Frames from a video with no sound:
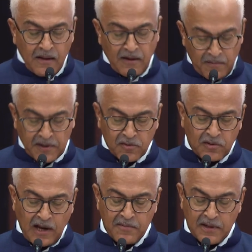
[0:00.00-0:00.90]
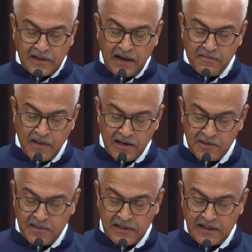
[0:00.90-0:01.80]
areas. Coming to cyber crime
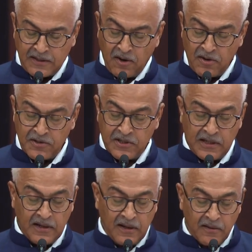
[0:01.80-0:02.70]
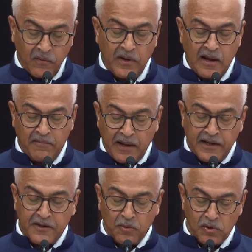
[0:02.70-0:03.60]
management technology, we have
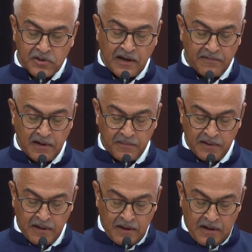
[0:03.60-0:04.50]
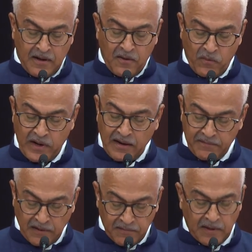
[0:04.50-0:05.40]
many tools developed. We have
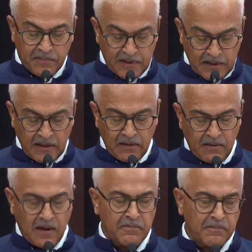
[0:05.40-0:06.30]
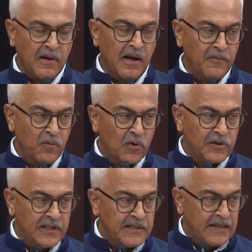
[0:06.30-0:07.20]
developed a
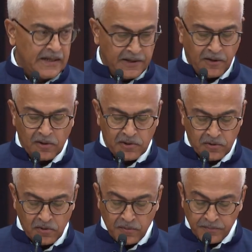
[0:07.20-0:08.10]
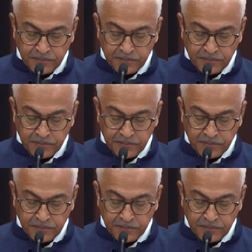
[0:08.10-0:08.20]
I4C center also.